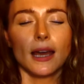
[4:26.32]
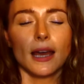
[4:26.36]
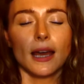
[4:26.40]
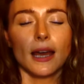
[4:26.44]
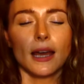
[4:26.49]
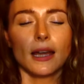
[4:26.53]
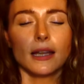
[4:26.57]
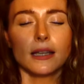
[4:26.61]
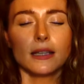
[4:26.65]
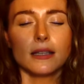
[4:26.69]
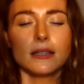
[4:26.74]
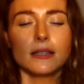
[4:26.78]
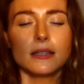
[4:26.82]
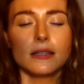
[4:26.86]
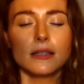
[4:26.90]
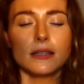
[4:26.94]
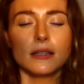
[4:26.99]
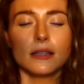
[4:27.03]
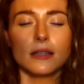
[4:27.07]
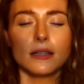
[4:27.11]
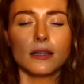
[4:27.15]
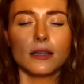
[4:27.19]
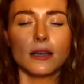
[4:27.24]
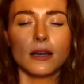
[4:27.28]
And
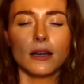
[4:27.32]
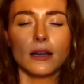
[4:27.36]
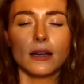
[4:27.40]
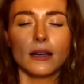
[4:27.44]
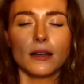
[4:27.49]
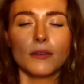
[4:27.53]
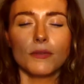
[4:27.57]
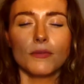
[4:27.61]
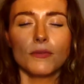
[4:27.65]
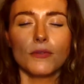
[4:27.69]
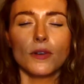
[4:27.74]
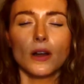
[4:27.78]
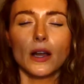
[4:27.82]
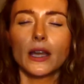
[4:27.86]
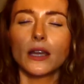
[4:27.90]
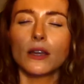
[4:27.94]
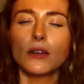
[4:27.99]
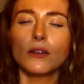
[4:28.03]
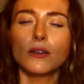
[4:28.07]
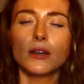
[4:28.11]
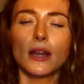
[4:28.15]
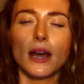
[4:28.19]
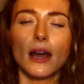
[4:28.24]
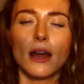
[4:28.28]
I invite
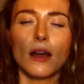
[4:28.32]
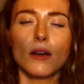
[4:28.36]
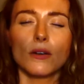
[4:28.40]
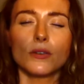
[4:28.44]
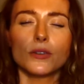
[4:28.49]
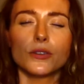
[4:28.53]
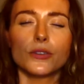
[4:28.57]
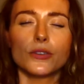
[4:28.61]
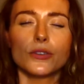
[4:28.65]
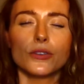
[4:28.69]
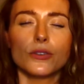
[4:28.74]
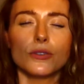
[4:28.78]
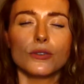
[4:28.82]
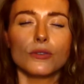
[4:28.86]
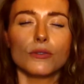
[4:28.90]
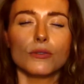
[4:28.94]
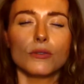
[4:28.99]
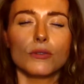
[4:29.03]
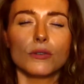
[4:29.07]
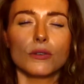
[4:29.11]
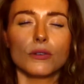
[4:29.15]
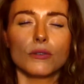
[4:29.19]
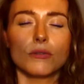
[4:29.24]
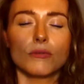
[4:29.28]
you now
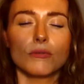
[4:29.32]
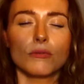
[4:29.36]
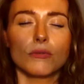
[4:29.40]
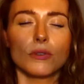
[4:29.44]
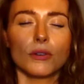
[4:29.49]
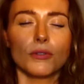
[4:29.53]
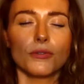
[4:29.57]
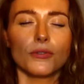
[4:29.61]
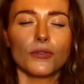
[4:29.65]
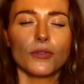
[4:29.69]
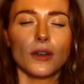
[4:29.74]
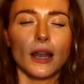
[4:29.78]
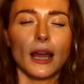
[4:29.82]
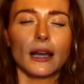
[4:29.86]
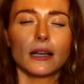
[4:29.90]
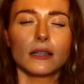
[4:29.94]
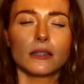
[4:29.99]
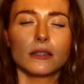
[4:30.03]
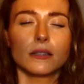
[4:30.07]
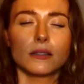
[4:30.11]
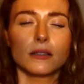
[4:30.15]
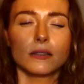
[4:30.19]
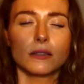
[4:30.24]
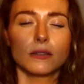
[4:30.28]
to
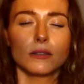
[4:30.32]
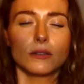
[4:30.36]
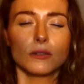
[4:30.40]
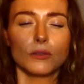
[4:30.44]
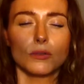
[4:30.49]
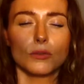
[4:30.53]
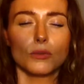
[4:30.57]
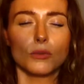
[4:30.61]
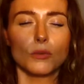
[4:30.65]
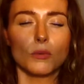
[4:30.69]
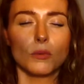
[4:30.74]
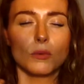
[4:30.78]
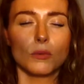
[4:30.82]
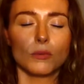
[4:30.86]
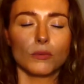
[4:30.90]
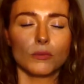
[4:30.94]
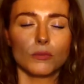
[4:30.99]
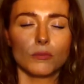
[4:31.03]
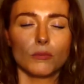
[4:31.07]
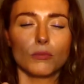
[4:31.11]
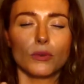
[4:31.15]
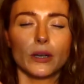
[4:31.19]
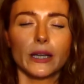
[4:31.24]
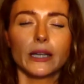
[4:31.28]
reflect or
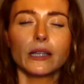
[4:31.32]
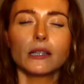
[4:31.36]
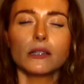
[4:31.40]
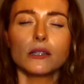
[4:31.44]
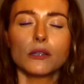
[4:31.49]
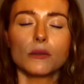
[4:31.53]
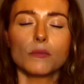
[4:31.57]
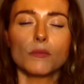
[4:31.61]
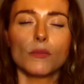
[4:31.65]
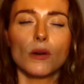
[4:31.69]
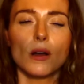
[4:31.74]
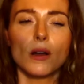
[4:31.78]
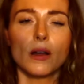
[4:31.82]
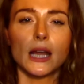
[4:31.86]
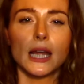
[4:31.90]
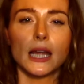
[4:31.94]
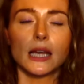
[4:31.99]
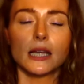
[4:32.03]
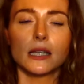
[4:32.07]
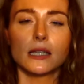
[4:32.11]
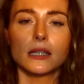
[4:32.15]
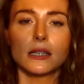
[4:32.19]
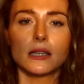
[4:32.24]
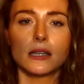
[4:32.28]
bring to
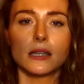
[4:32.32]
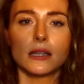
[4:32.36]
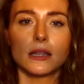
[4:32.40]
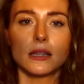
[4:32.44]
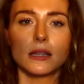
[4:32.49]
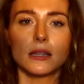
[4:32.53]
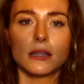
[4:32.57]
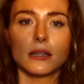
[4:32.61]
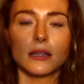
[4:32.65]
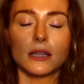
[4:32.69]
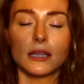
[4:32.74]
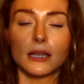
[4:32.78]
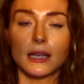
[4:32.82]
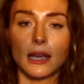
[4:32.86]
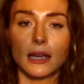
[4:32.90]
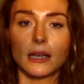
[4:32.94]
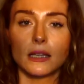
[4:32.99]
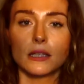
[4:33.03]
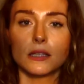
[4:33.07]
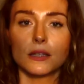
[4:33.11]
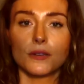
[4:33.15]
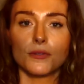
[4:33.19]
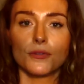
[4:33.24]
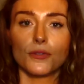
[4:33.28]
mind the
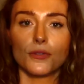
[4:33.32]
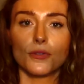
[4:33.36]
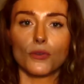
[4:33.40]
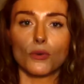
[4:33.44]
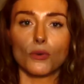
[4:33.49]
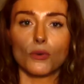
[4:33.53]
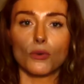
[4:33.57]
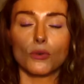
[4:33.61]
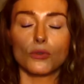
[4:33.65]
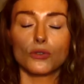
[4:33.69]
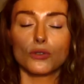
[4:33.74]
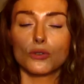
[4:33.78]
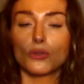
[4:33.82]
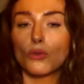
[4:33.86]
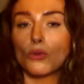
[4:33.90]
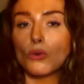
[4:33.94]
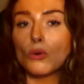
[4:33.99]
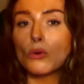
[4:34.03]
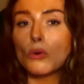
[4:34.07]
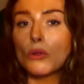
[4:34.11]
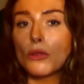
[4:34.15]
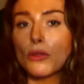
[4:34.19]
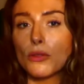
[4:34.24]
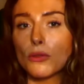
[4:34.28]
negative thought
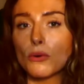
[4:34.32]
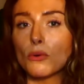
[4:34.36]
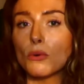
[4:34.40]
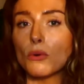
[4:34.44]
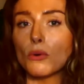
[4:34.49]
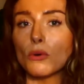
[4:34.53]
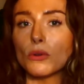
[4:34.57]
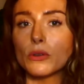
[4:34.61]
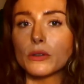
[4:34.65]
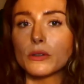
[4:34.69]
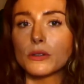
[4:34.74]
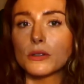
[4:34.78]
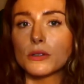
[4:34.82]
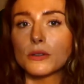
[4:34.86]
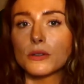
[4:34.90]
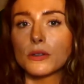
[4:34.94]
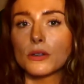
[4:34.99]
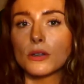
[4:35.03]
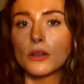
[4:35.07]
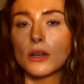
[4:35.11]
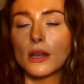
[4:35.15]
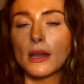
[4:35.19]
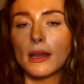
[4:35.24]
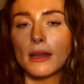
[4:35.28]
or thoughts.
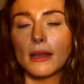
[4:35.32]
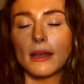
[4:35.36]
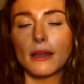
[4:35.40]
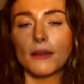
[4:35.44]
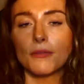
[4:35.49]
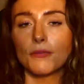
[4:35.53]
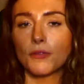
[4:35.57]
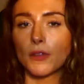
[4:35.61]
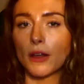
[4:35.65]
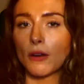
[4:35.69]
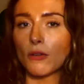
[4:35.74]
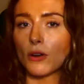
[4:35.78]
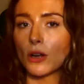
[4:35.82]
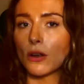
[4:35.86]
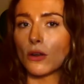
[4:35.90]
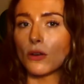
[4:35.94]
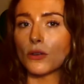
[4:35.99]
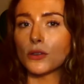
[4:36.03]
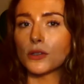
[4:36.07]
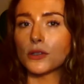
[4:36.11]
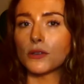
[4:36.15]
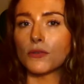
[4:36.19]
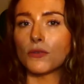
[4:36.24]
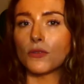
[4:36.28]
If there are
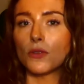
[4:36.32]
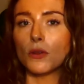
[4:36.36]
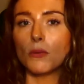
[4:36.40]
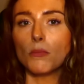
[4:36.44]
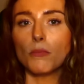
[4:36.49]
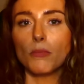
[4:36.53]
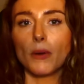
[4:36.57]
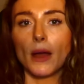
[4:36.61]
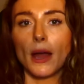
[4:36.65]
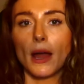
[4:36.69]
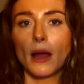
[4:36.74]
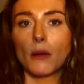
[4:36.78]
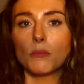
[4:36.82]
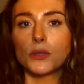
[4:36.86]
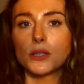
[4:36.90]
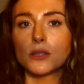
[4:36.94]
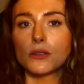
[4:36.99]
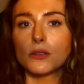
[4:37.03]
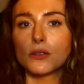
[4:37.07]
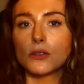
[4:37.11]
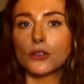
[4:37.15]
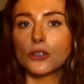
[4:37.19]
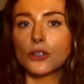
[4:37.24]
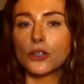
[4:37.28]
lots of them,
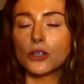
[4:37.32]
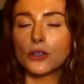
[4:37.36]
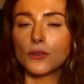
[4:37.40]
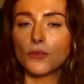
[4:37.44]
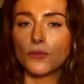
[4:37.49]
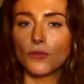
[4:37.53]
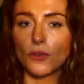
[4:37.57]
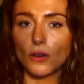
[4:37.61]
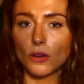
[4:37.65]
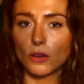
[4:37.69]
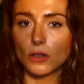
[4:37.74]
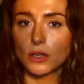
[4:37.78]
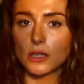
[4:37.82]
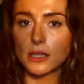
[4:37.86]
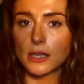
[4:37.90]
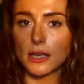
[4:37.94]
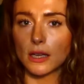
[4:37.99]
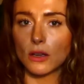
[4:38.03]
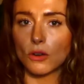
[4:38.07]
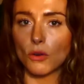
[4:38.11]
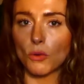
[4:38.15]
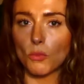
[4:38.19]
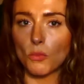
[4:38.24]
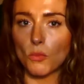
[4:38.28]
perhaps just
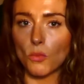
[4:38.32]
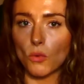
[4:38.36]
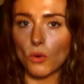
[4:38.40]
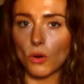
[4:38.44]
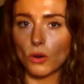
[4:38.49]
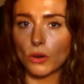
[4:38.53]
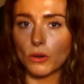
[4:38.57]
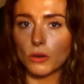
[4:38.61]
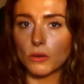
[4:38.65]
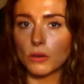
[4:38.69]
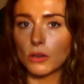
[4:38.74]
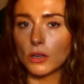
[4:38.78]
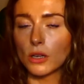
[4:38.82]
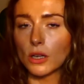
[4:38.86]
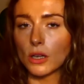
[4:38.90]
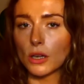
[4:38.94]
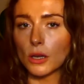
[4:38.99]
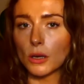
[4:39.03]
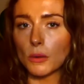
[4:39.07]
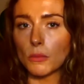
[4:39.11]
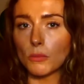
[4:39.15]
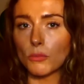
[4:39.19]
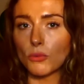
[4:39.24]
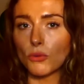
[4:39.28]
focusing on one
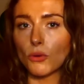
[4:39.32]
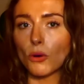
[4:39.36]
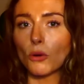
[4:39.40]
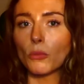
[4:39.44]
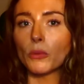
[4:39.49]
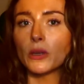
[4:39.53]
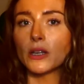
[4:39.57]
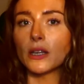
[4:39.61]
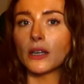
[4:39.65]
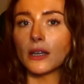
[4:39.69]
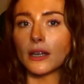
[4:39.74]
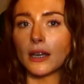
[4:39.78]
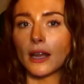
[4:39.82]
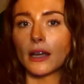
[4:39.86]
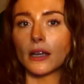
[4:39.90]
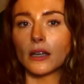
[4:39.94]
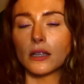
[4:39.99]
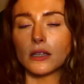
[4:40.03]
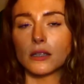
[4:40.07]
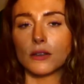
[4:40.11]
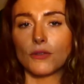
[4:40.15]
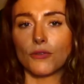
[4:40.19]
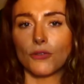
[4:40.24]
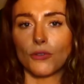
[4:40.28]
prominent
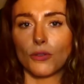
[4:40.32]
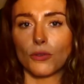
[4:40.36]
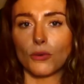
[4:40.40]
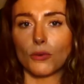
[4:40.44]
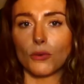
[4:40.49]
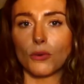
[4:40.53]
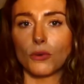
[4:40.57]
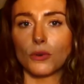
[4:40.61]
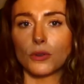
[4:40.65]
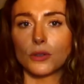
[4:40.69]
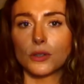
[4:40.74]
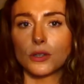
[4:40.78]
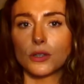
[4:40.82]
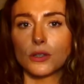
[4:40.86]
negative thought.